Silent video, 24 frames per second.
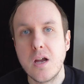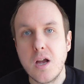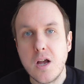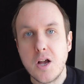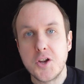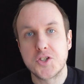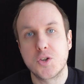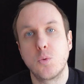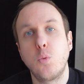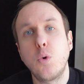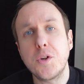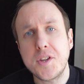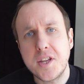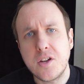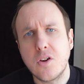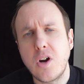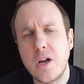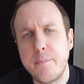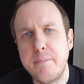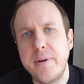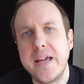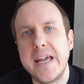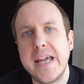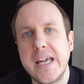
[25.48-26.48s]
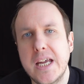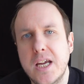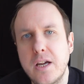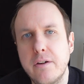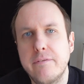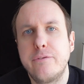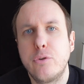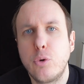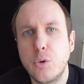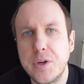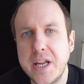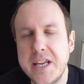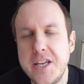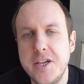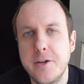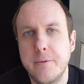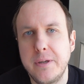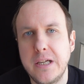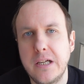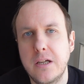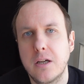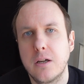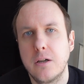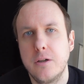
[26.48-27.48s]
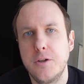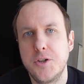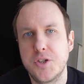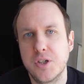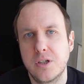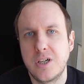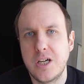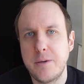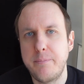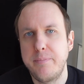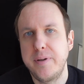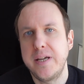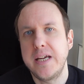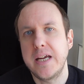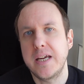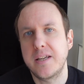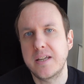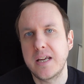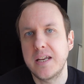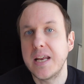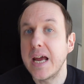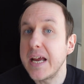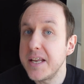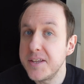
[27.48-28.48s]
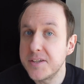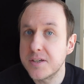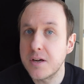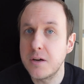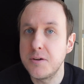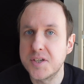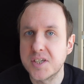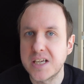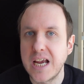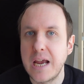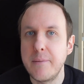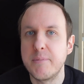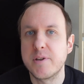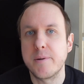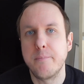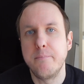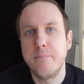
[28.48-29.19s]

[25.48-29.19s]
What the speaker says: So what did I pick for their new enclosure? I picked an Entoscaped